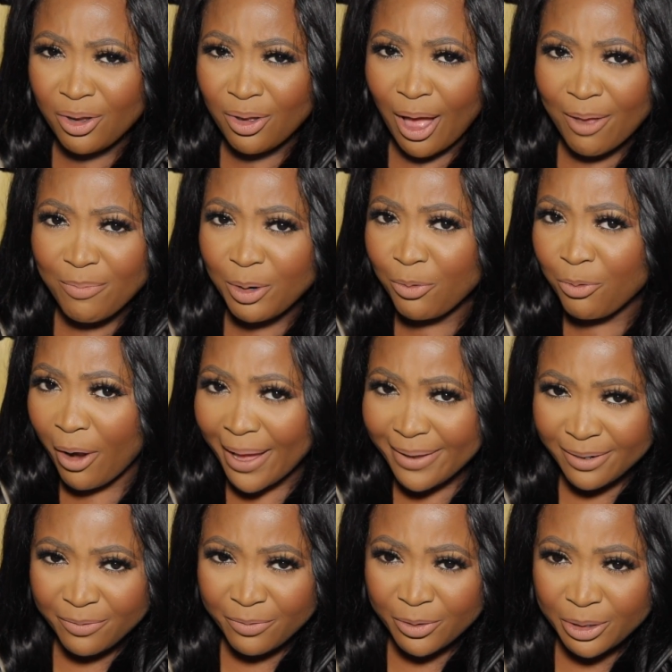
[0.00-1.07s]
I've been
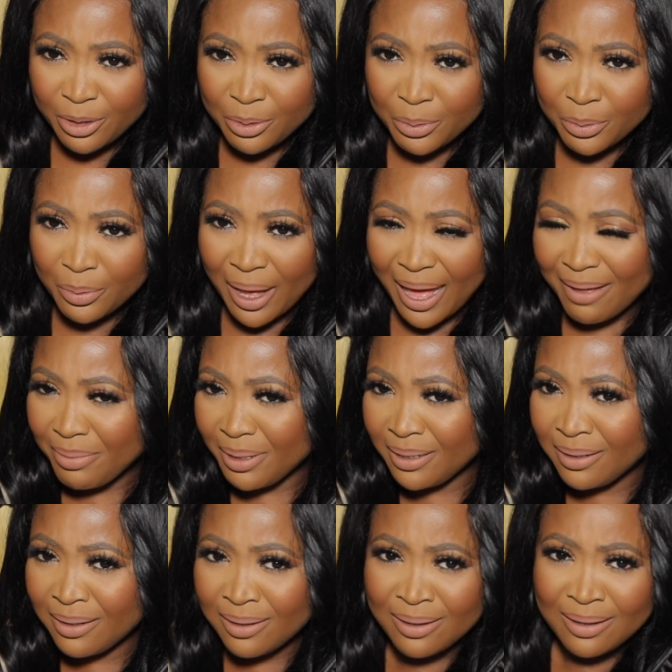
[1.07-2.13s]
writing for you, I've been